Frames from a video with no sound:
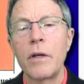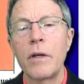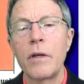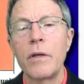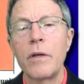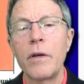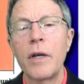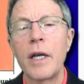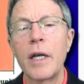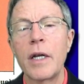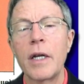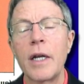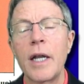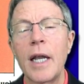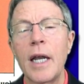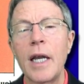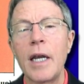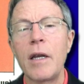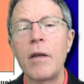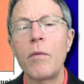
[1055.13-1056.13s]
you had an
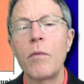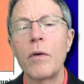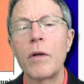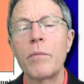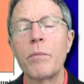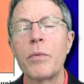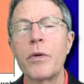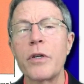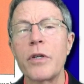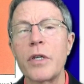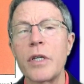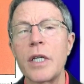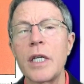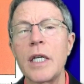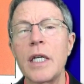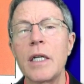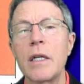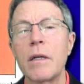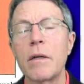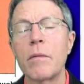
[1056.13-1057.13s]

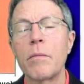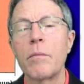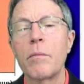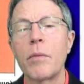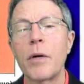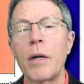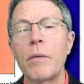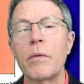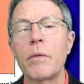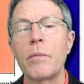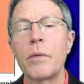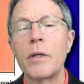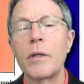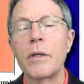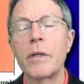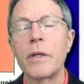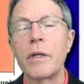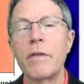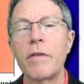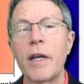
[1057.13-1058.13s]
81%
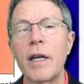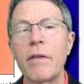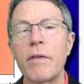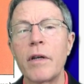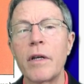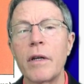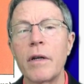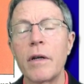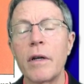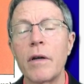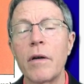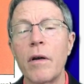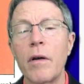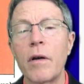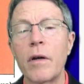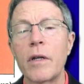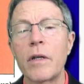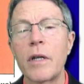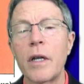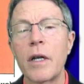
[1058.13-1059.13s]
probability of having a
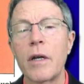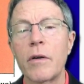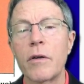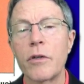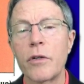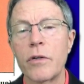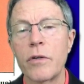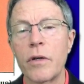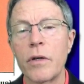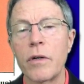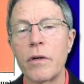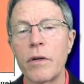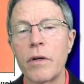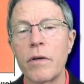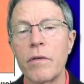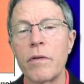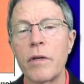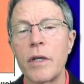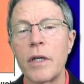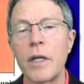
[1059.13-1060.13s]
heart attack or stroke
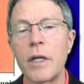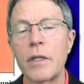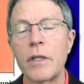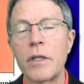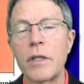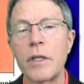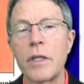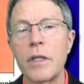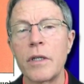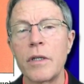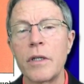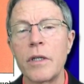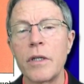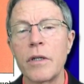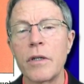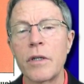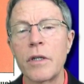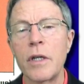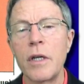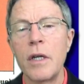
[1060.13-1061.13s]
over the next 10
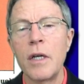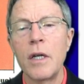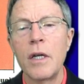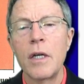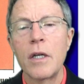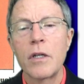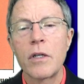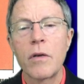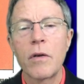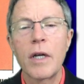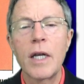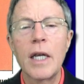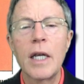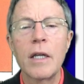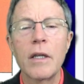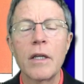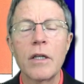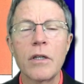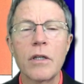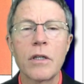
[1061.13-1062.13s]
years. So
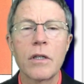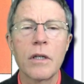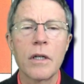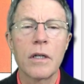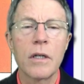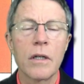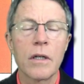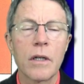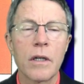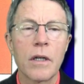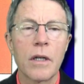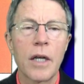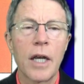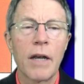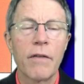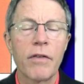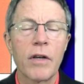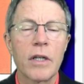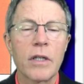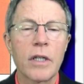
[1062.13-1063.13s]
again, this uh,
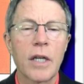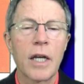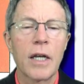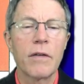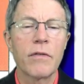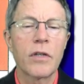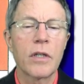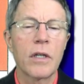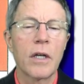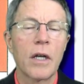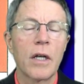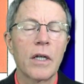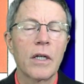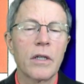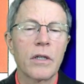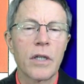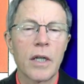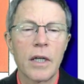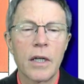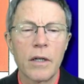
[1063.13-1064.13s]
CAFES Cave study
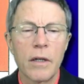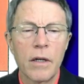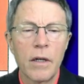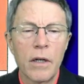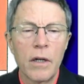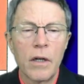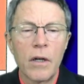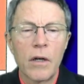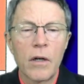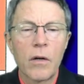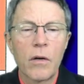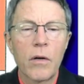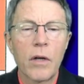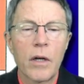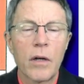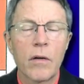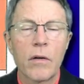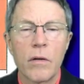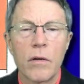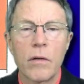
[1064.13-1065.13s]
is a
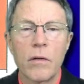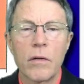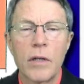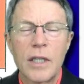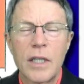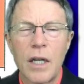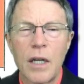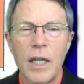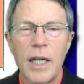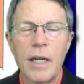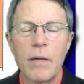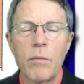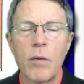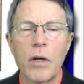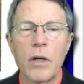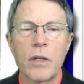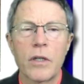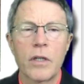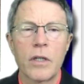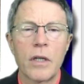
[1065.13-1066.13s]
critical, it's a
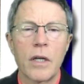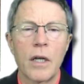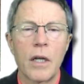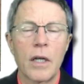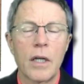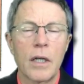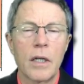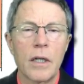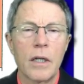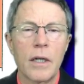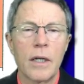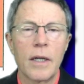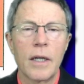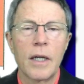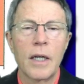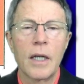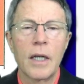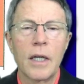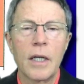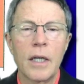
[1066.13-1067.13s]
landmark study,
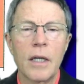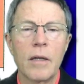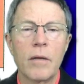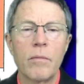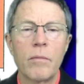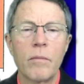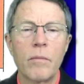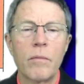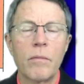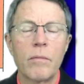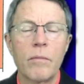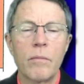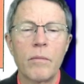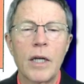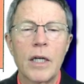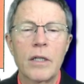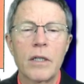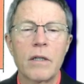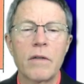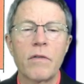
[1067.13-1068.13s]
and it
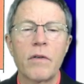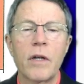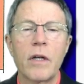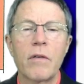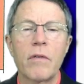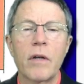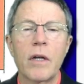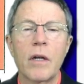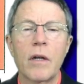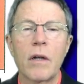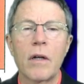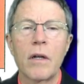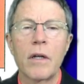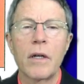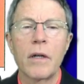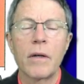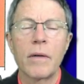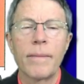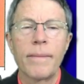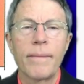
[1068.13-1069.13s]
makes it very, very
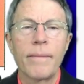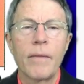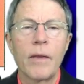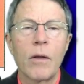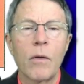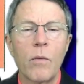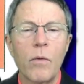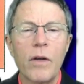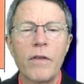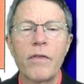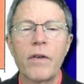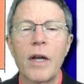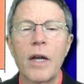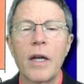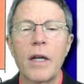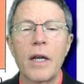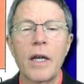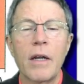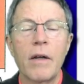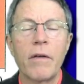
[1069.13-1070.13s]
clear. We've
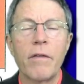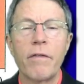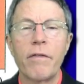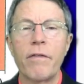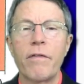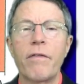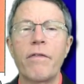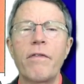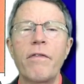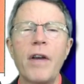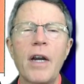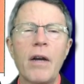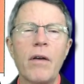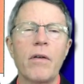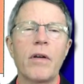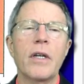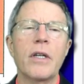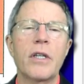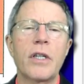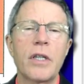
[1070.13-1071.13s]
got an, a
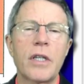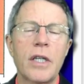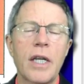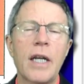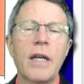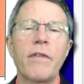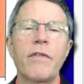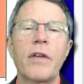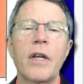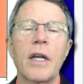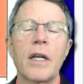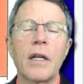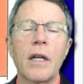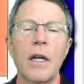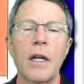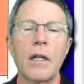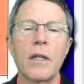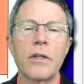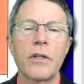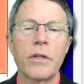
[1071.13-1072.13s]
very safe
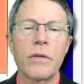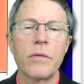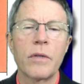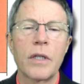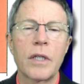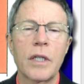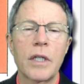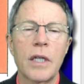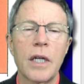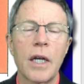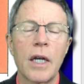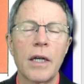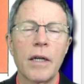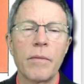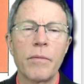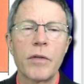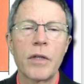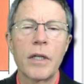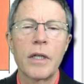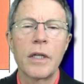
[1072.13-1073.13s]
technology with
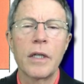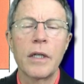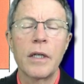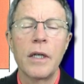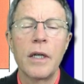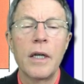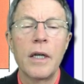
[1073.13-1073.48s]
CIMT.